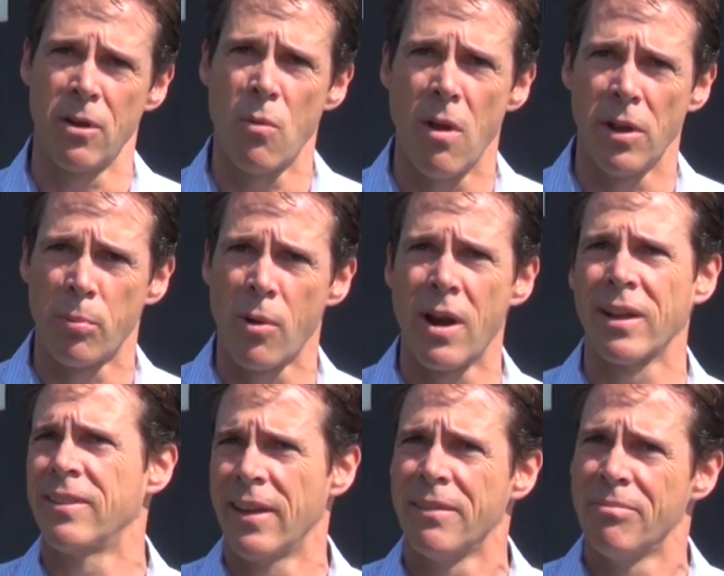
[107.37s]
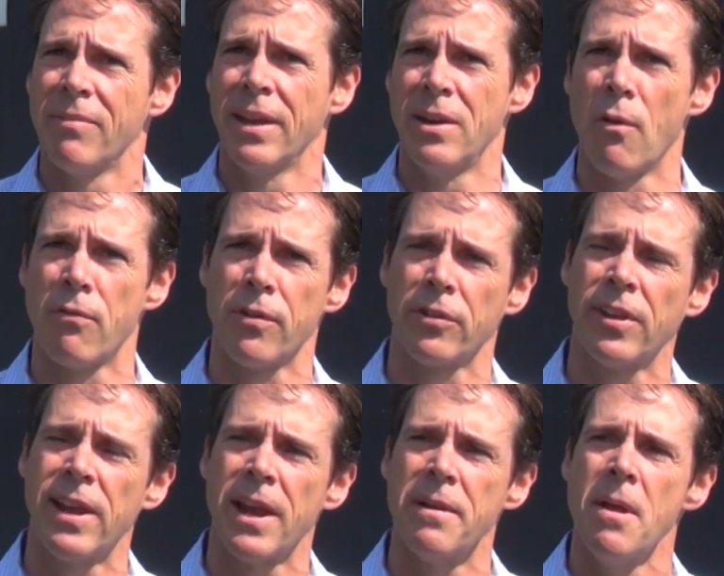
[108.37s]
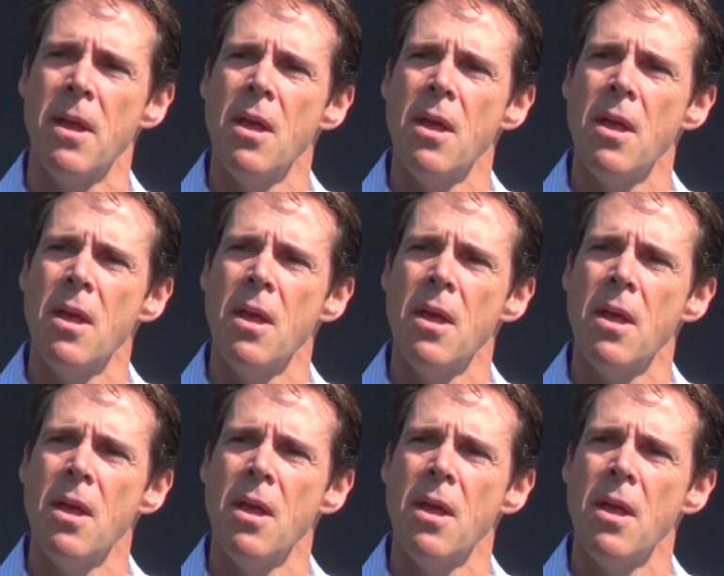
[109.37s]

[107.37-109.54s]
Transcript: quality product. They know firsthand.